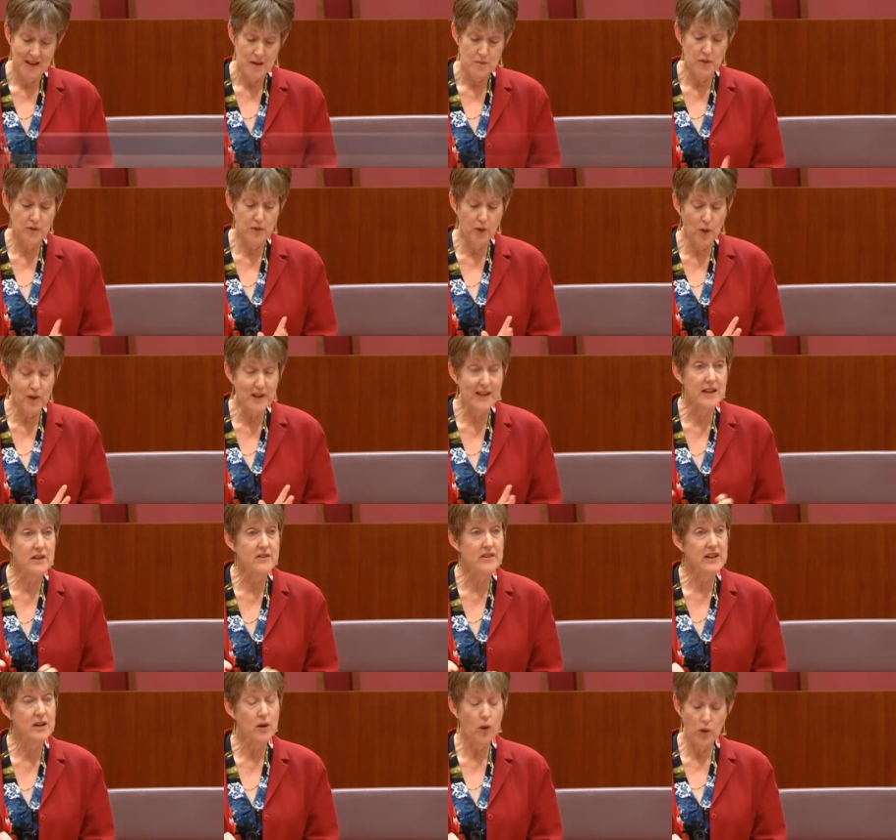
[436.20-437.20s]
Before
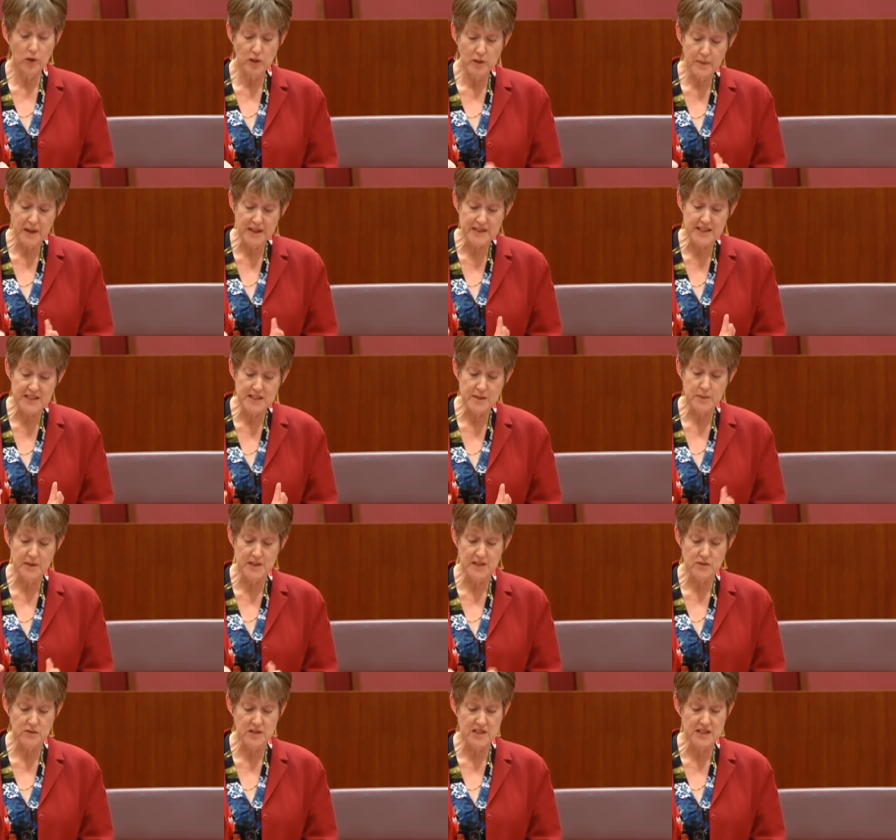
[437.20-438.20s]
leaving, all the
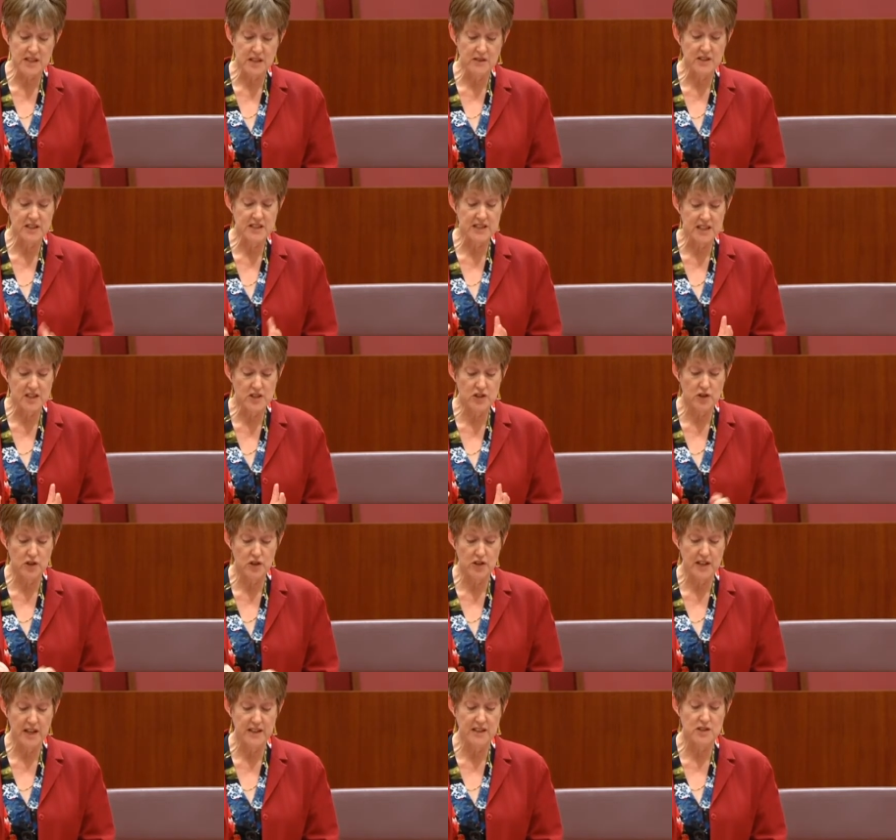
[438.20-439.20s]
participants receive a
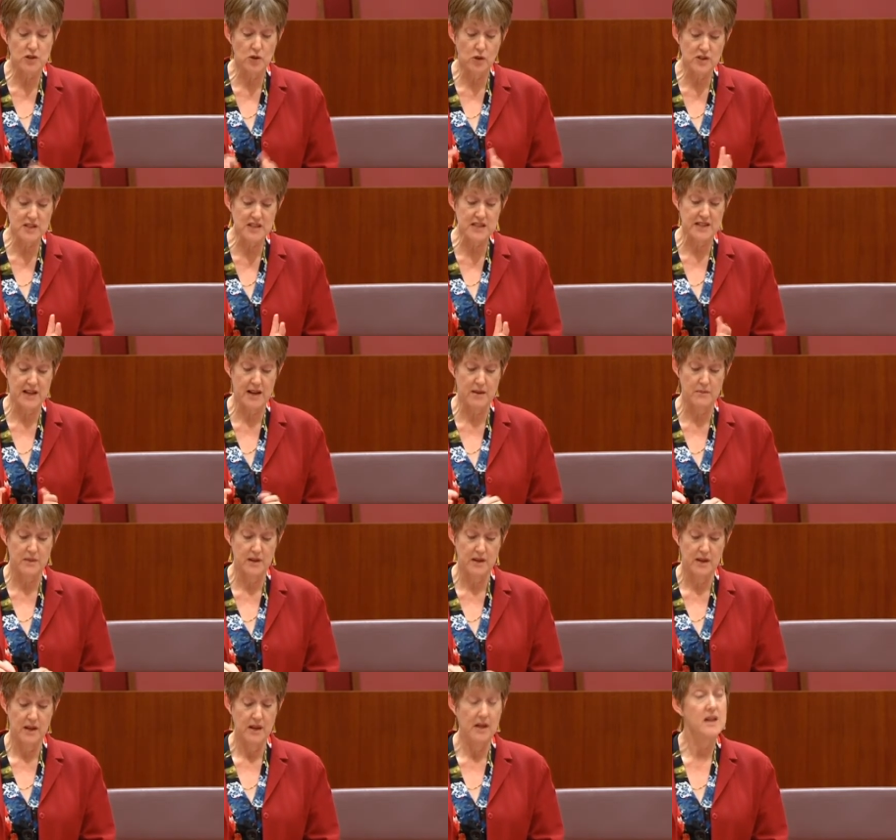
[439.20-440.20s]
T-shirt and a dog stamp,
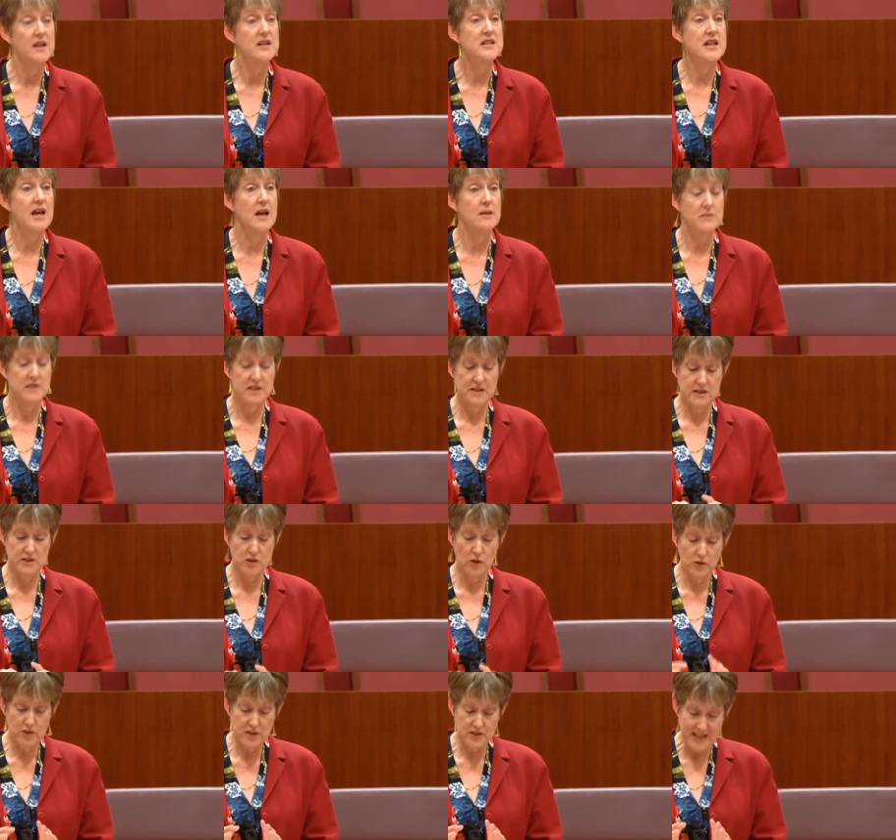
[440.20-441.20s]
tam,
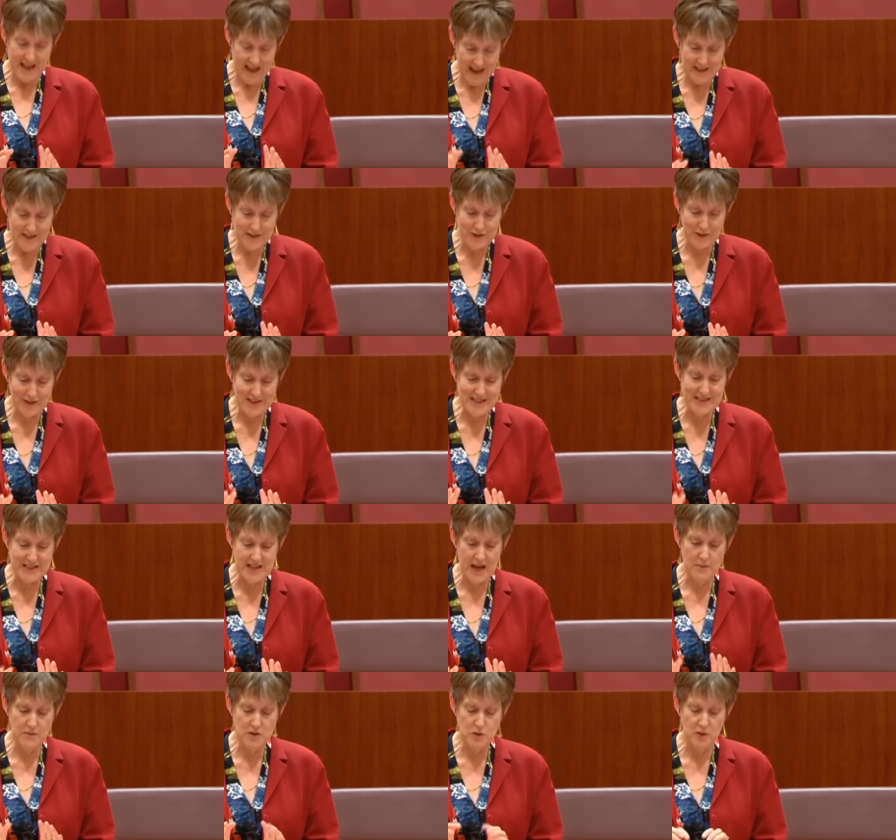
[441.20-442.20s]
dog tag, sorry,
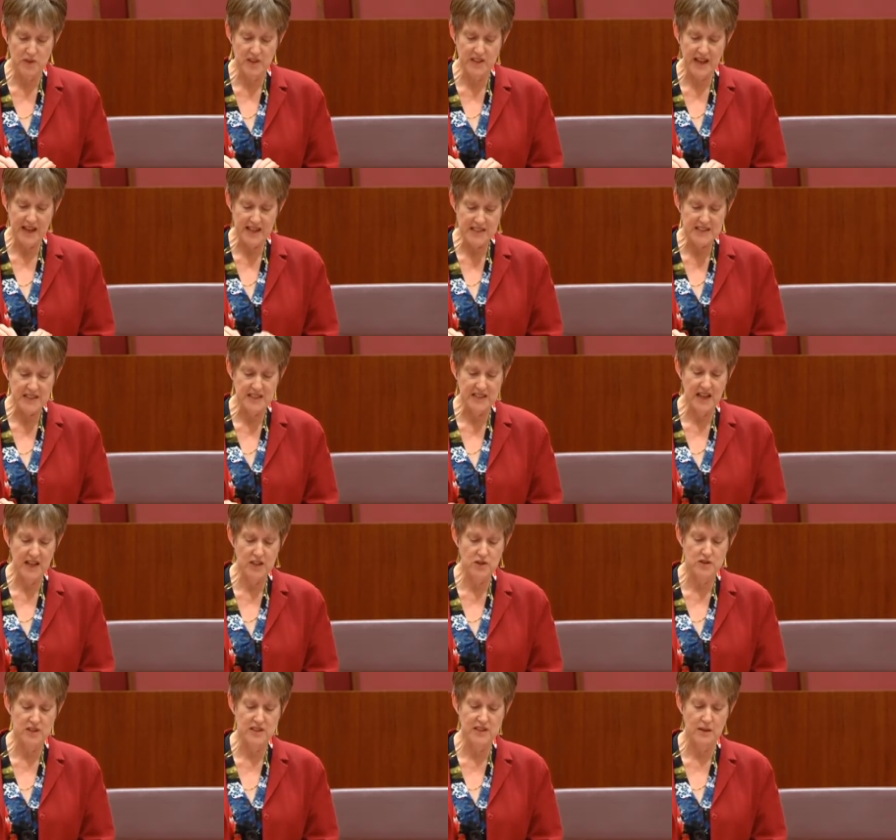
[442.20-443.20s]
stamped with an
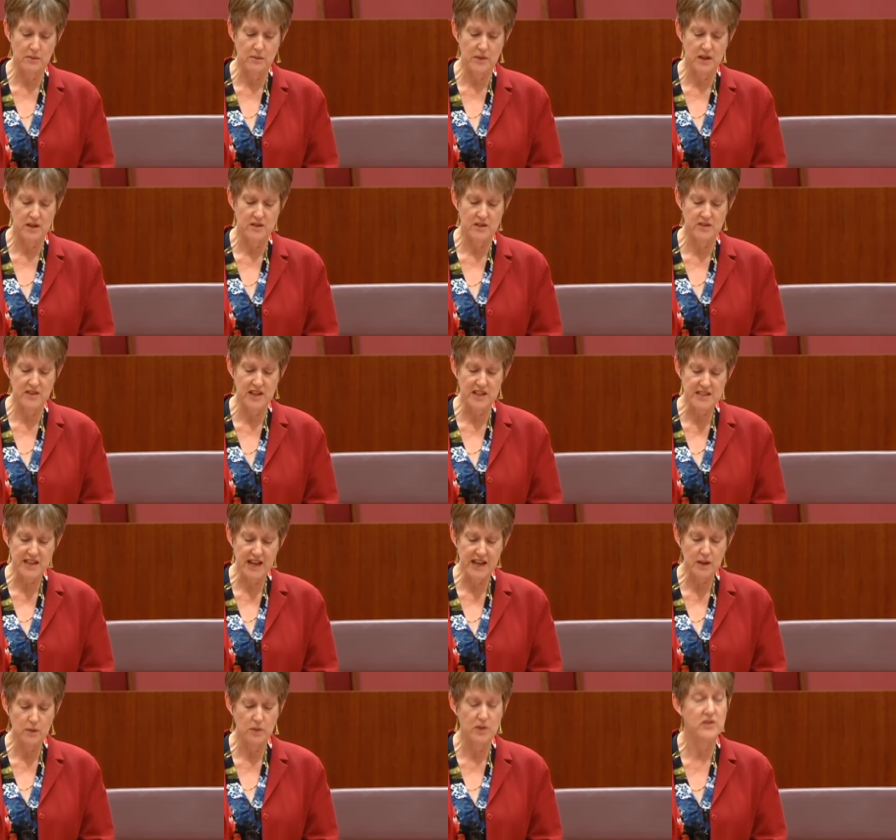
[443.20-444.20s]
1800 number that they
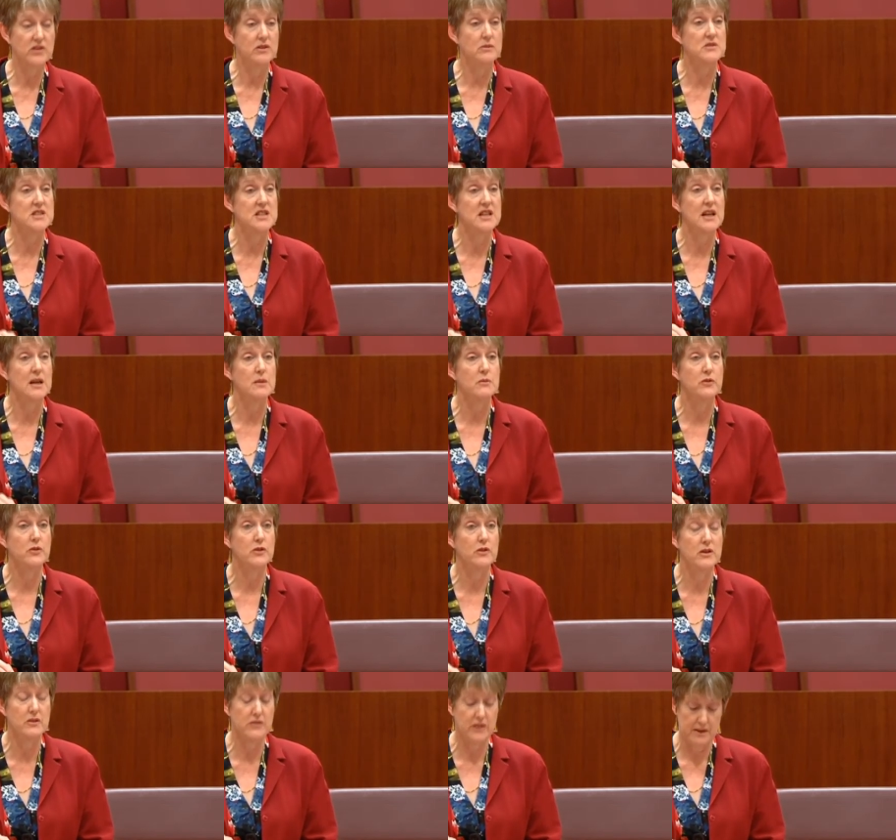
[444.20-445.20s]
take with them to keep
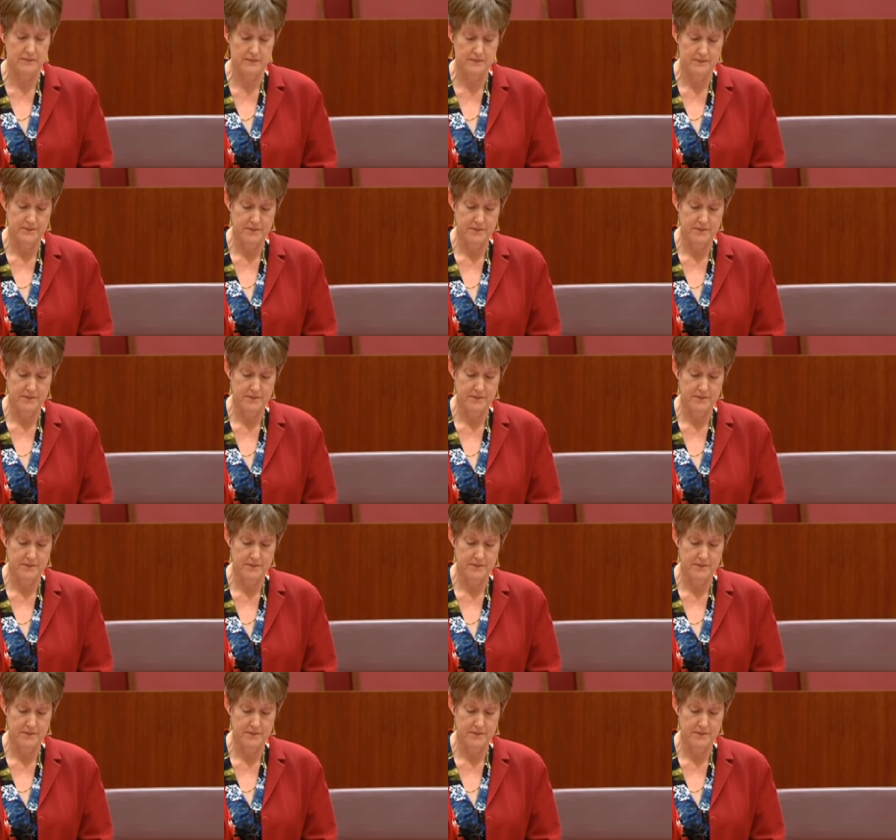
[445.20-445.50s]
forever.